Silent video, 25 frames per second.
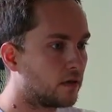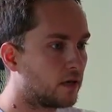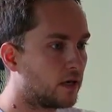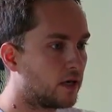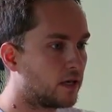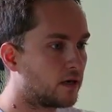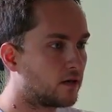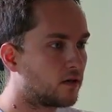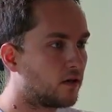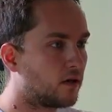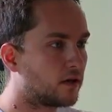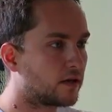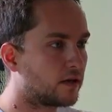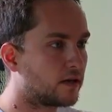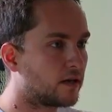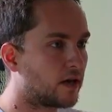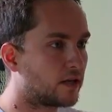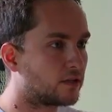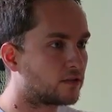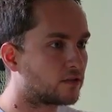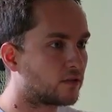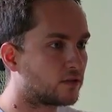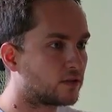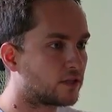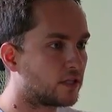8 o'clock at
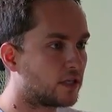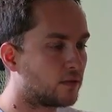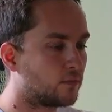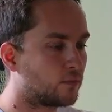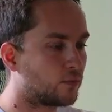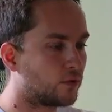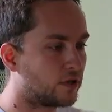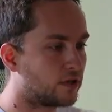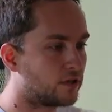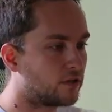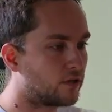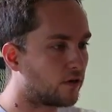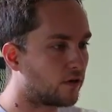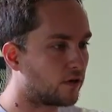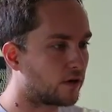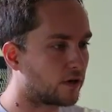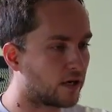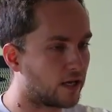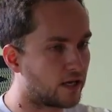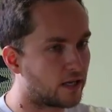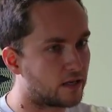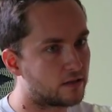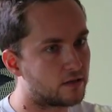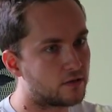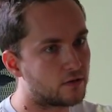night starts getting pretty dark,
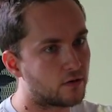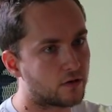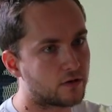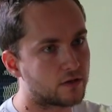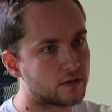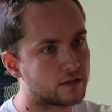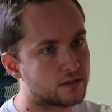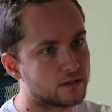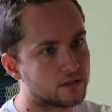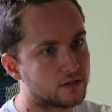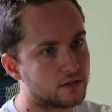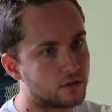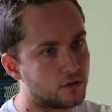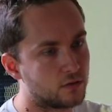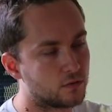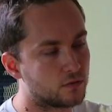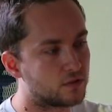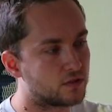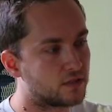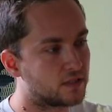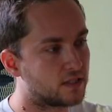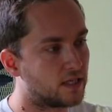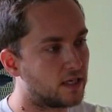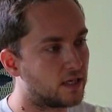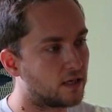and the darkest you'll
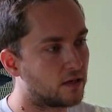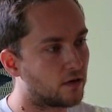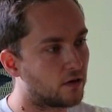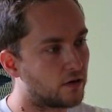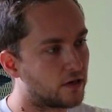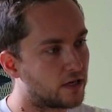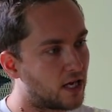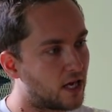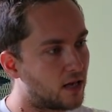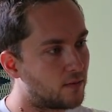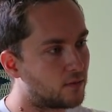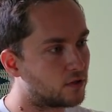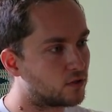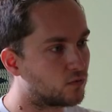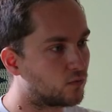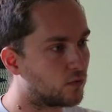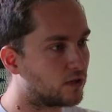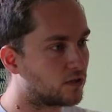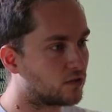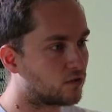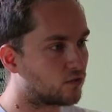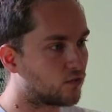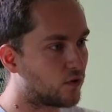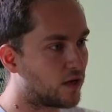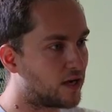see in our game is when
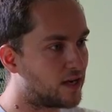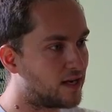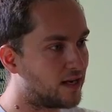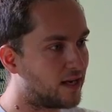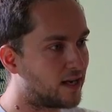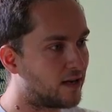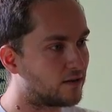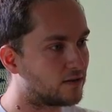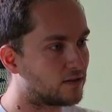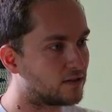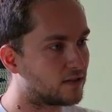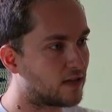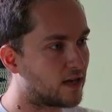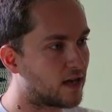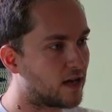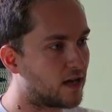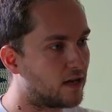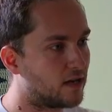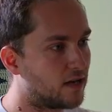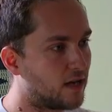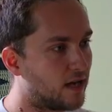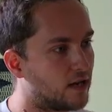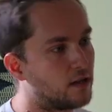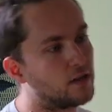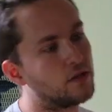it's raining
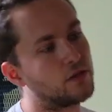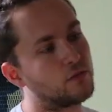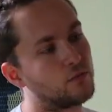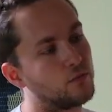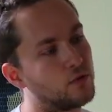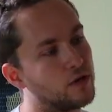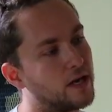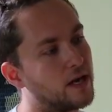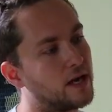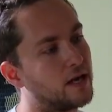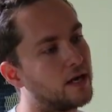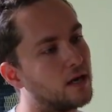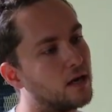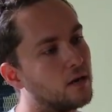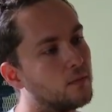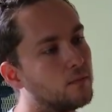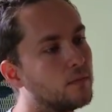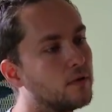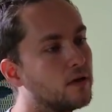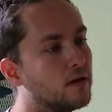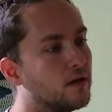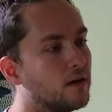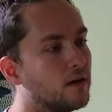outside and 3 a.m.